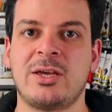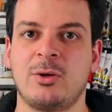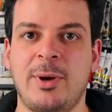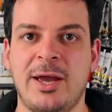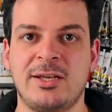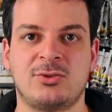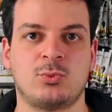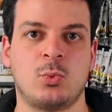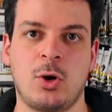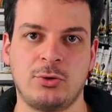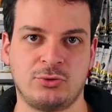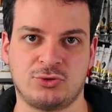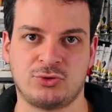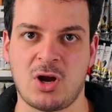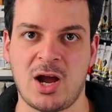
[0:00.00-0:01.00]
your paints
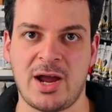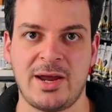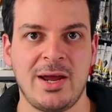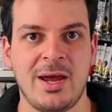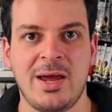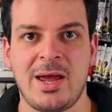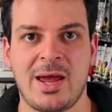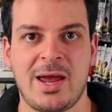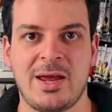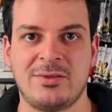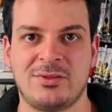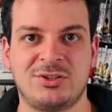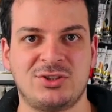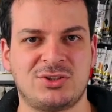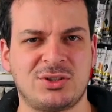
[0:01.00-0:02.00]
won't dry,
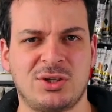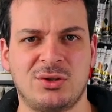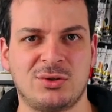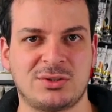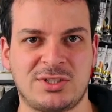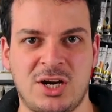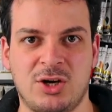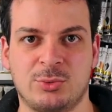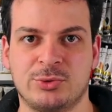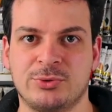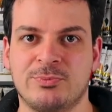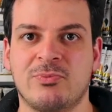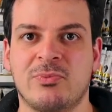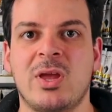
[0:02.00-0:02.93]
and they're just gonna look terrible.